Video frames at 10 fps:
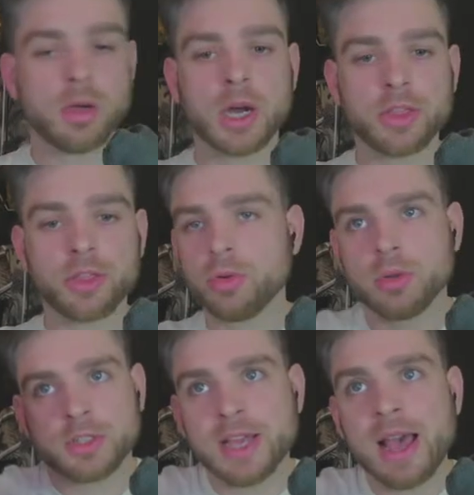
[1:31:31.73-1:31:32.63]
I
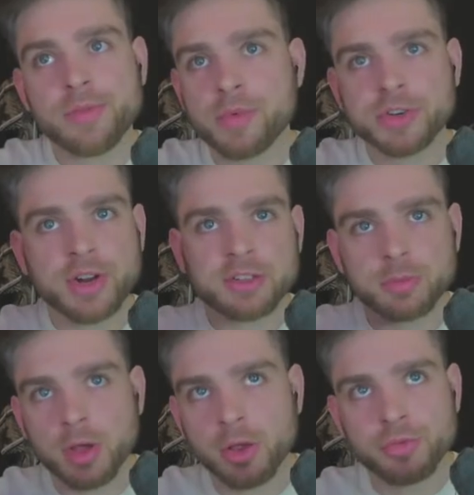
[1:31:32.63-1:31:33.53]
thought to have a
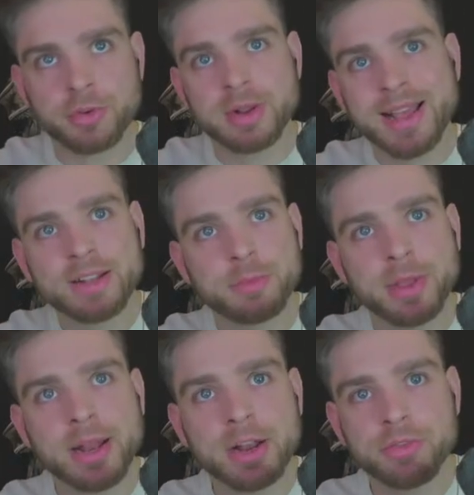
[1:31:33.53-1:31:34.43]
retractable hose reel it had to be
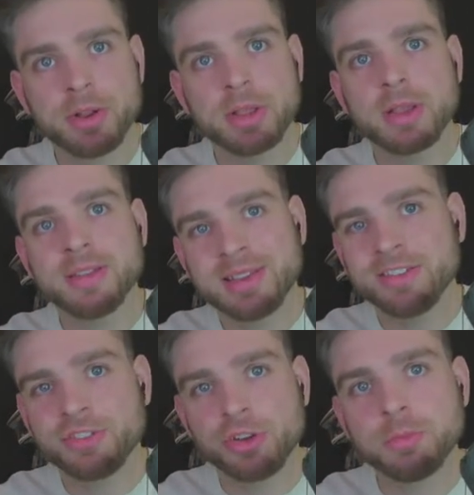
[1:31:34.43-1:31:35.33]
electric. Is that
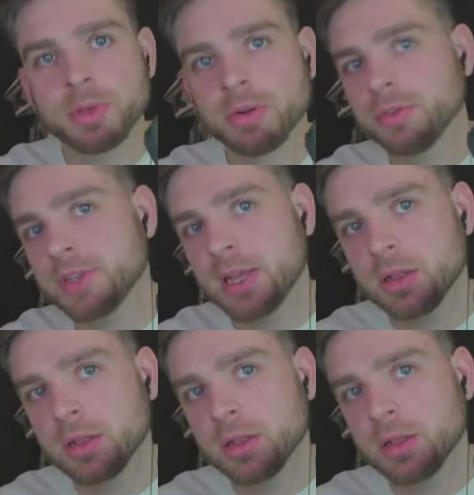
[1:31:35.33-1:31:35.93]
stupid, or is that...